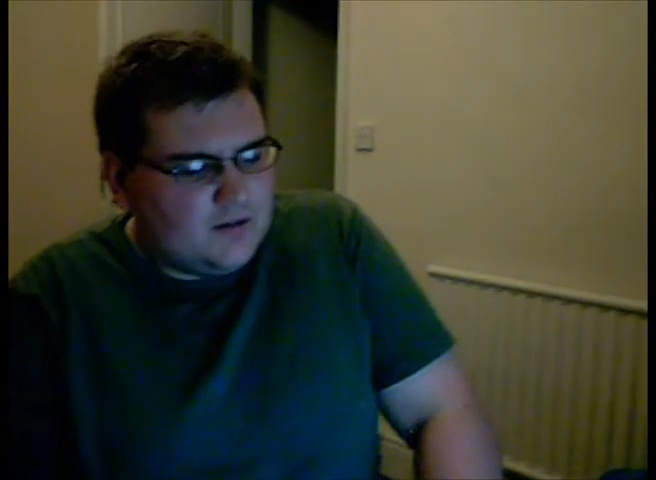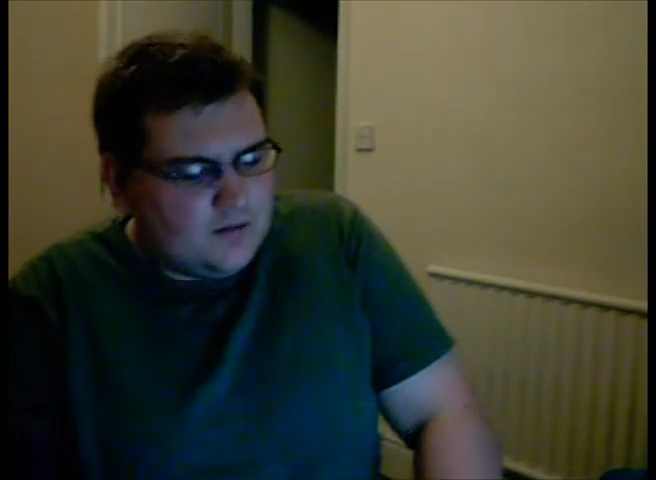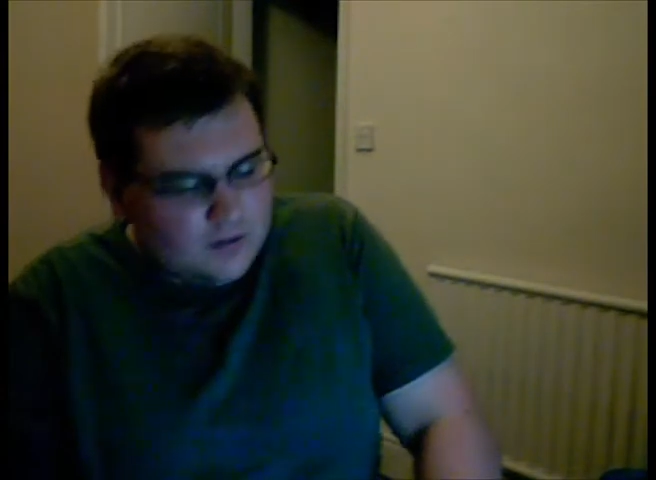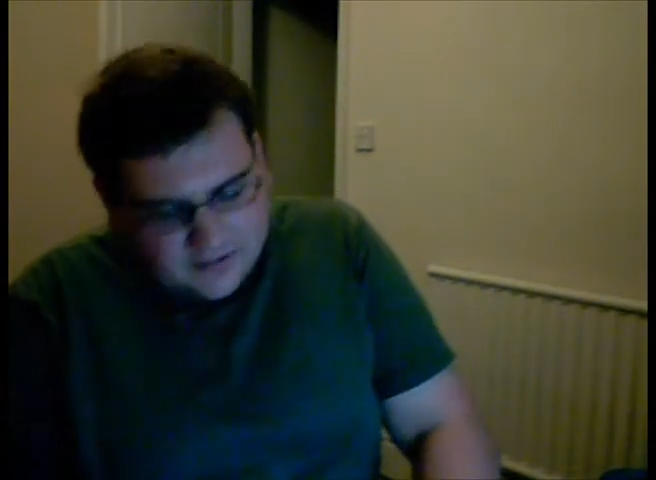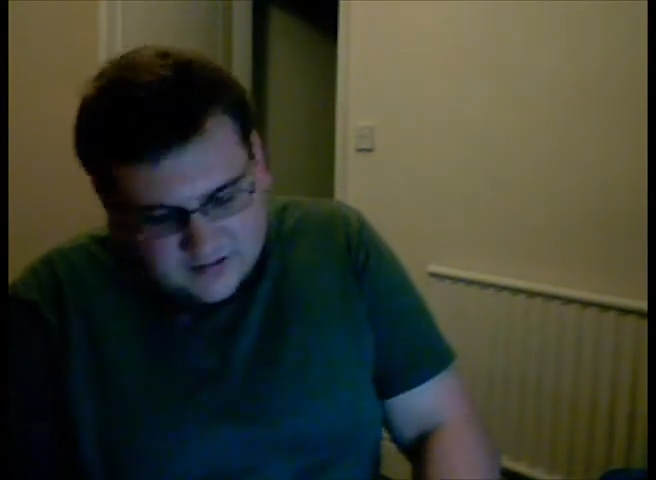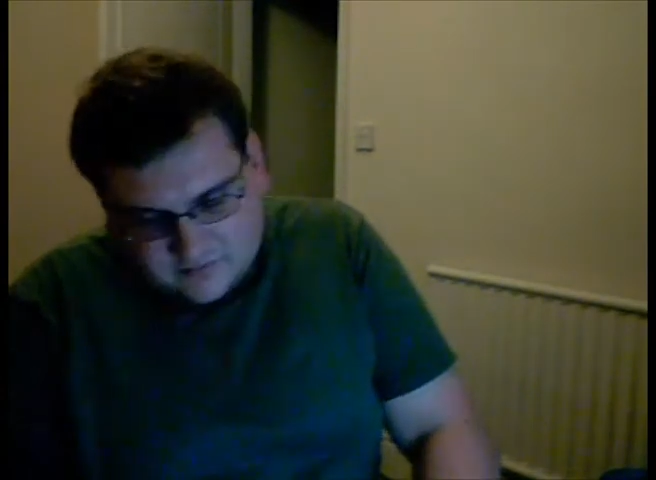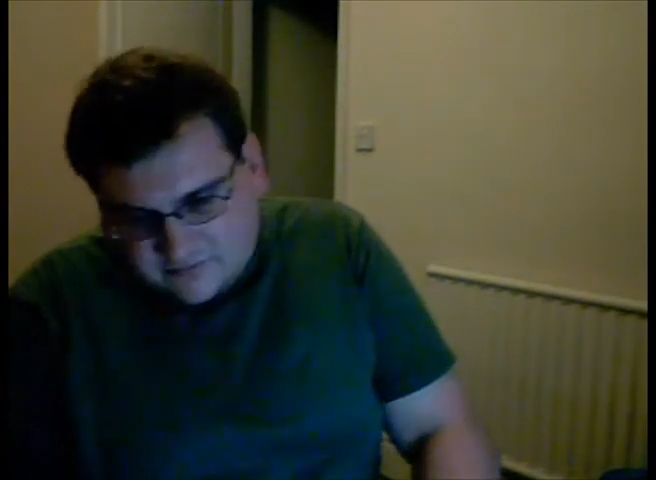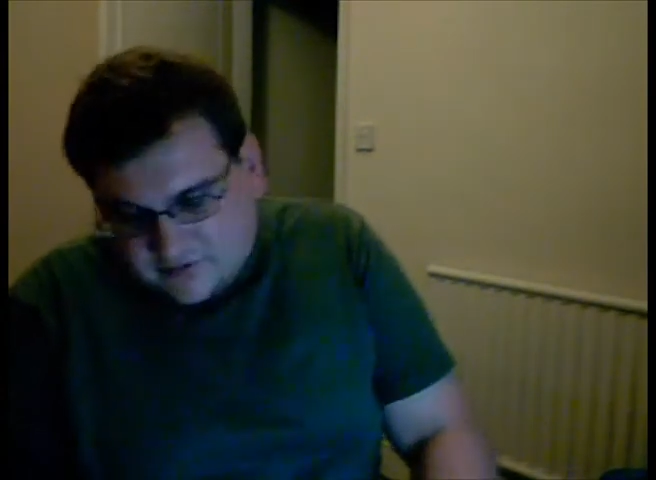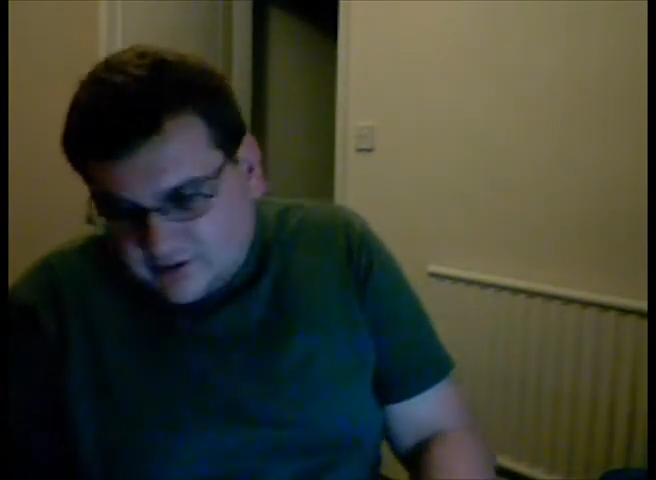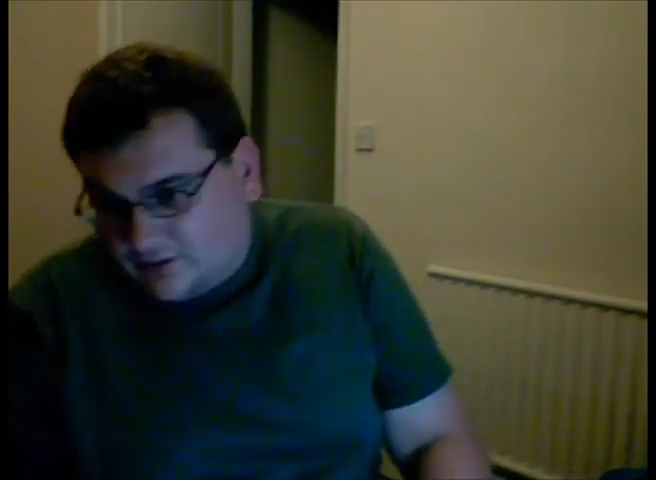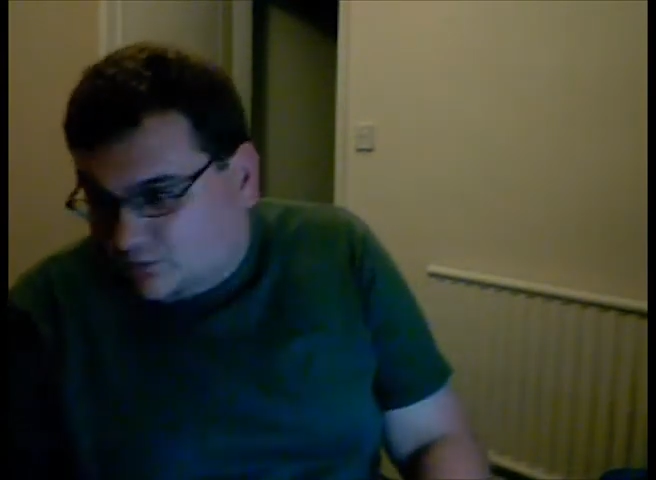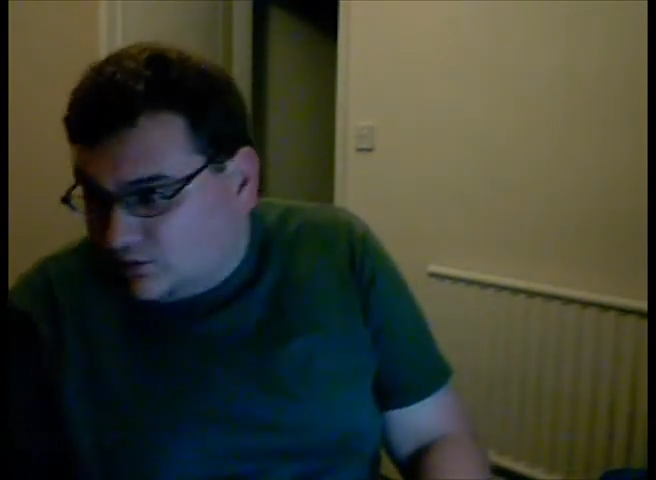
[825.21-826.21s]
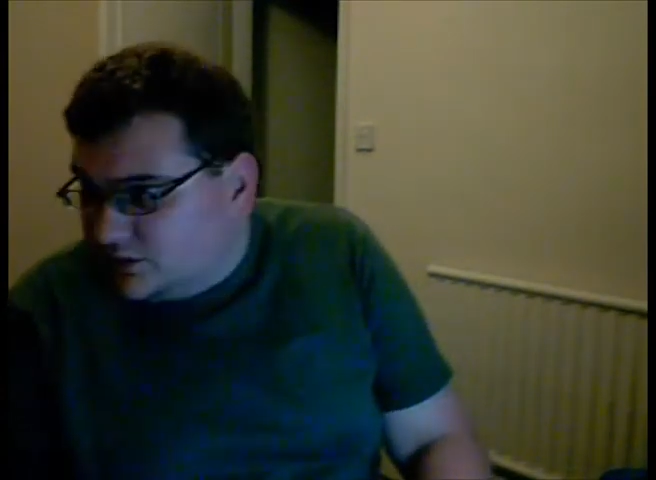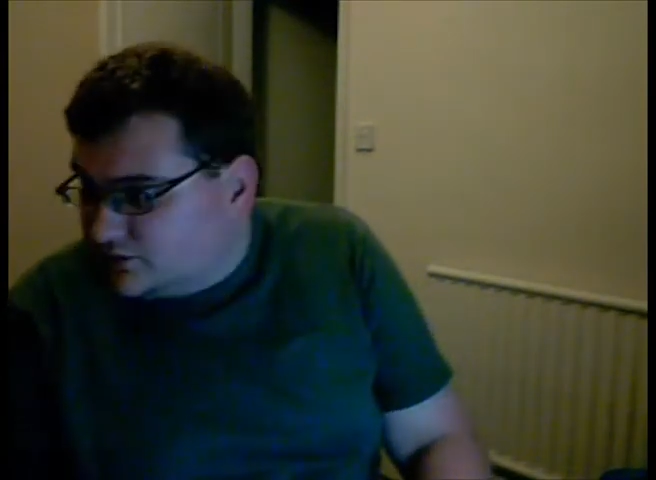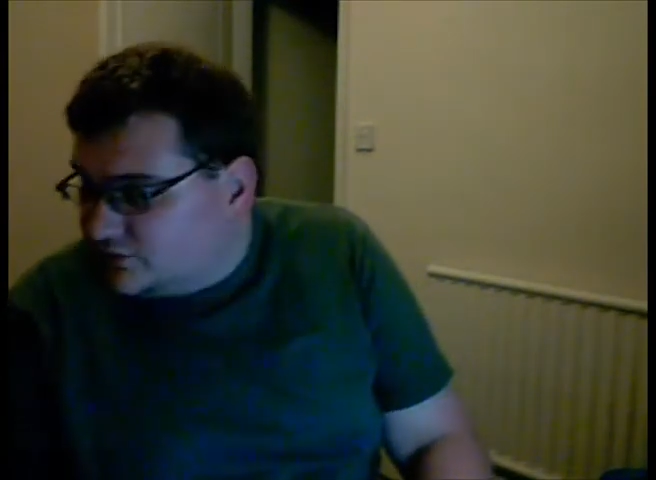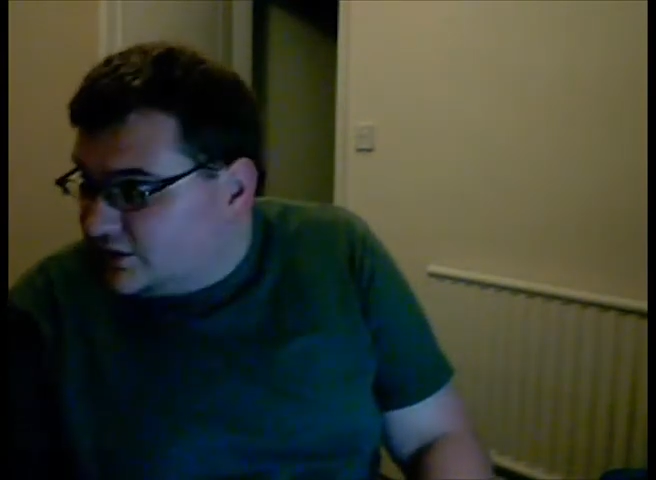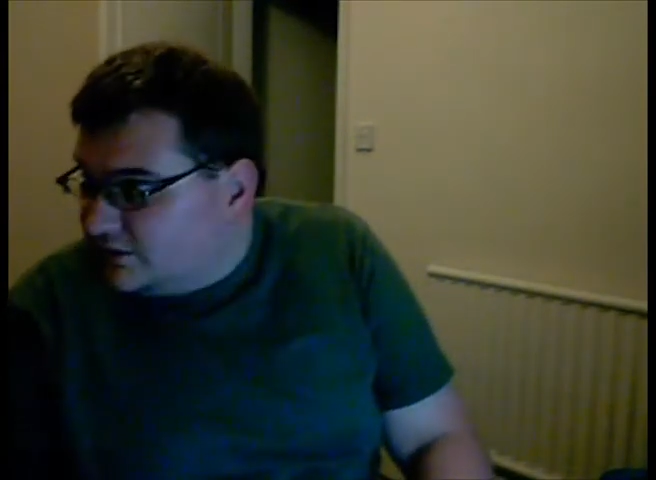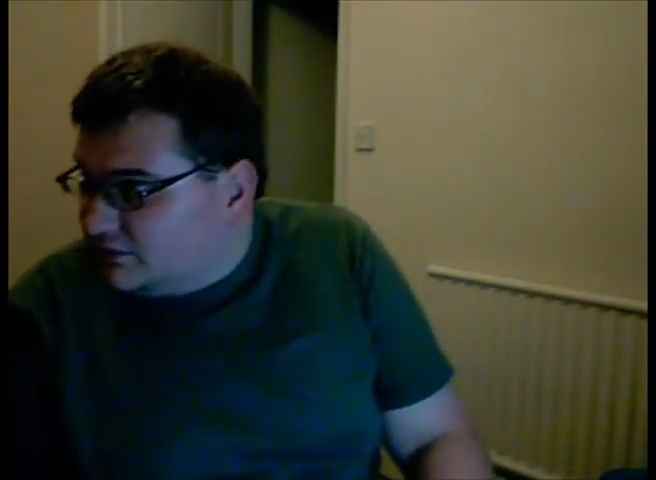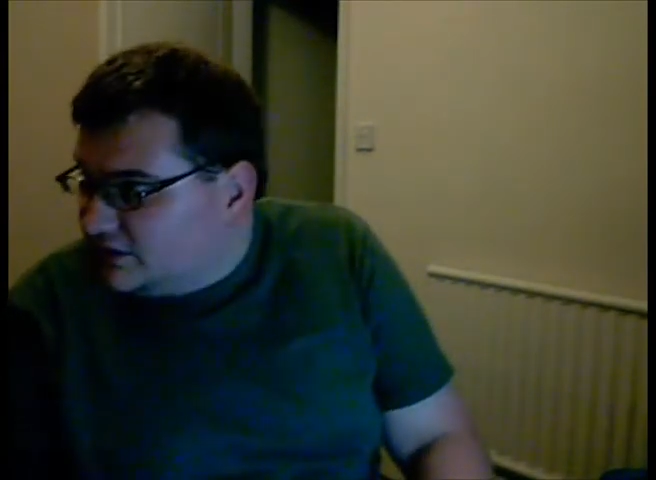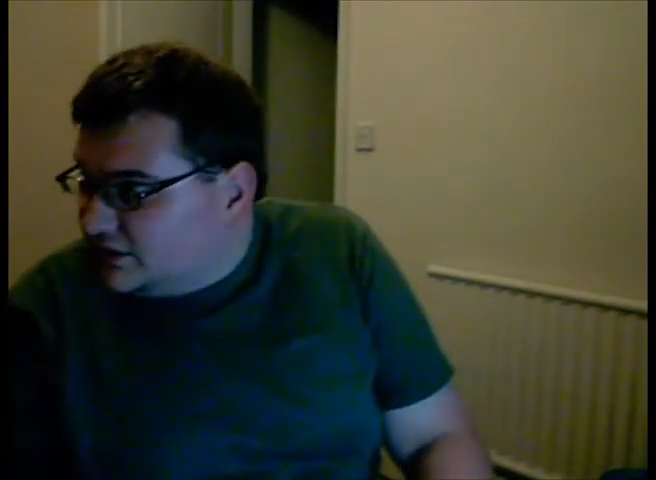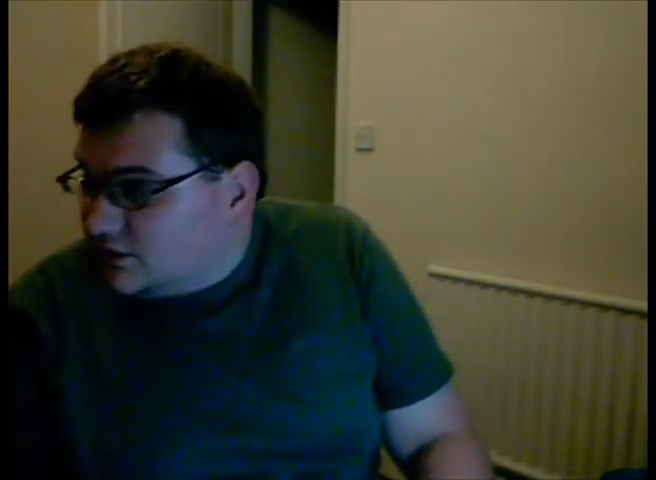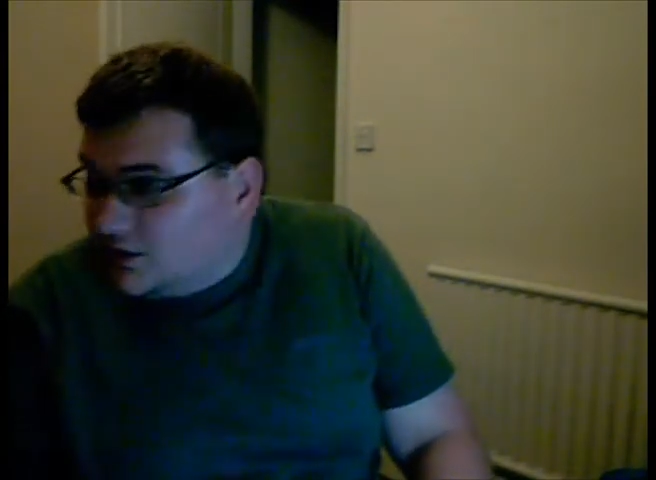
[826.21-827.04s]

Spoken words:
I'll get the fucking words right in a minute.